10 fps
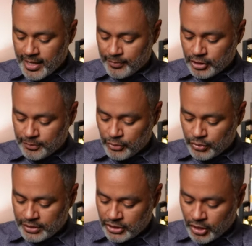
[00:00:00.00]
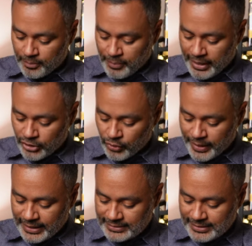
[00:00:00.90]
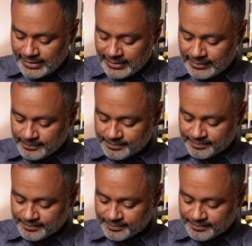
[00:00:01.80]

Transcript: I'm gonna be using Carpano Antica.